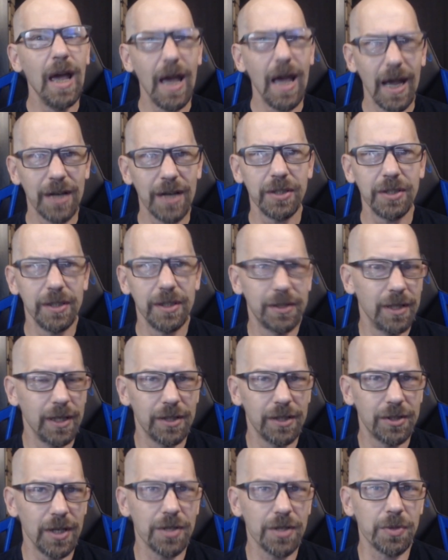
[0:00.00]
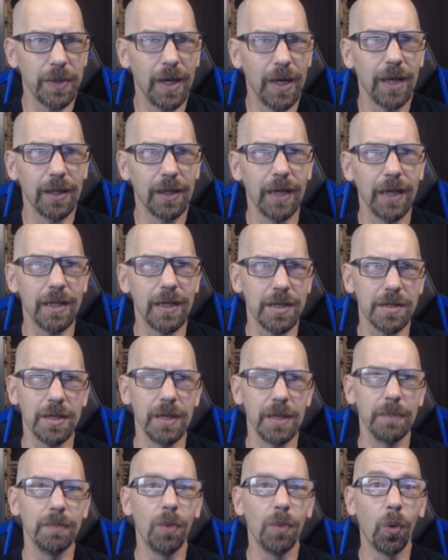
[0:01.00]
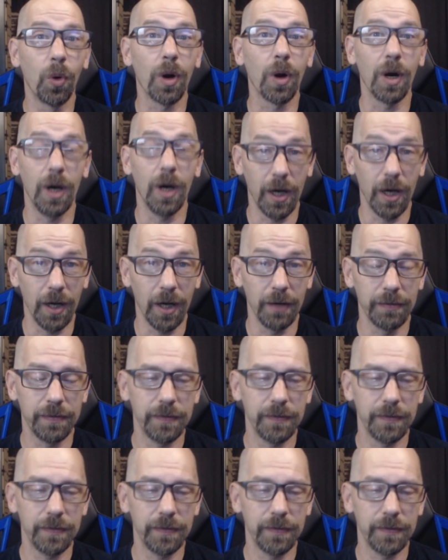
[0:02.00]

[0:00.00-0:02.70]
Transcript: Actually, it's an accessory I'd like to see more of.